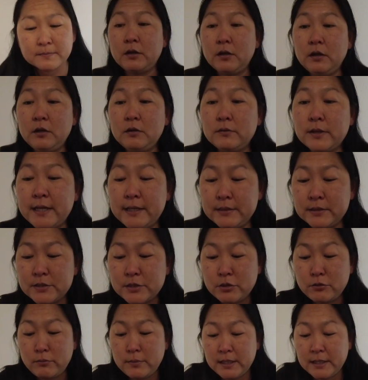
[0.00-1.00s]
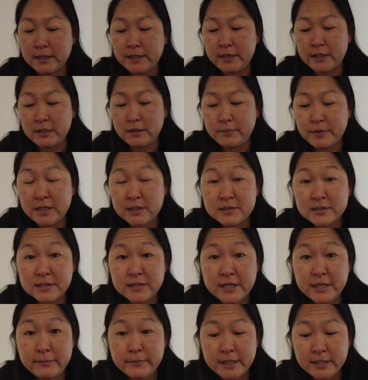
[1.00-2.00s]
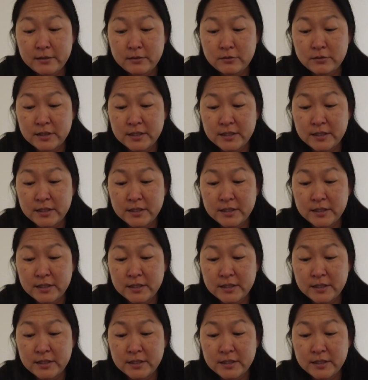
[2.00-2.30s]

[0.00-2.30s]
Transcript: All right, so my pasta came out.